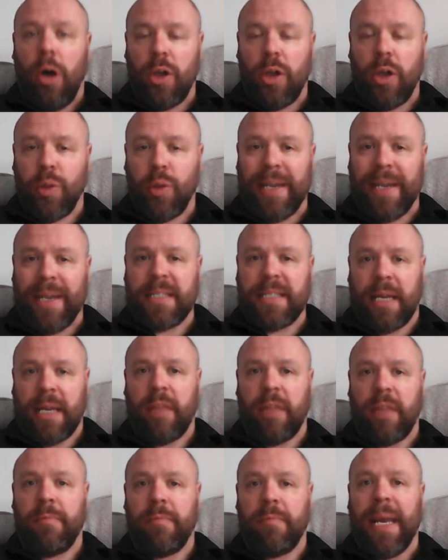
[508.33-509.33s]

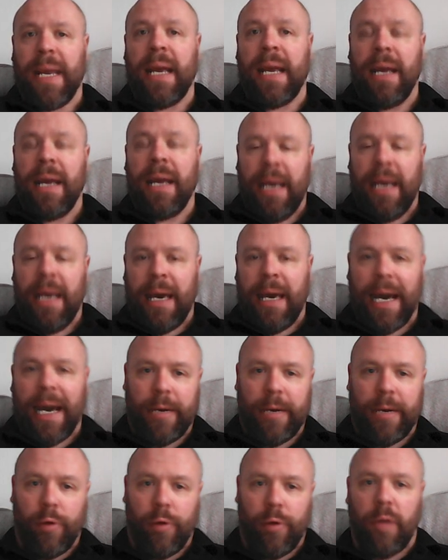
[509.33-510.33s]
26th of May
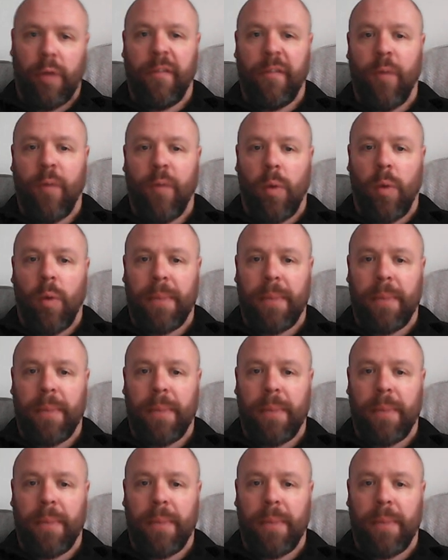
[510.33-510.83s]
at around 4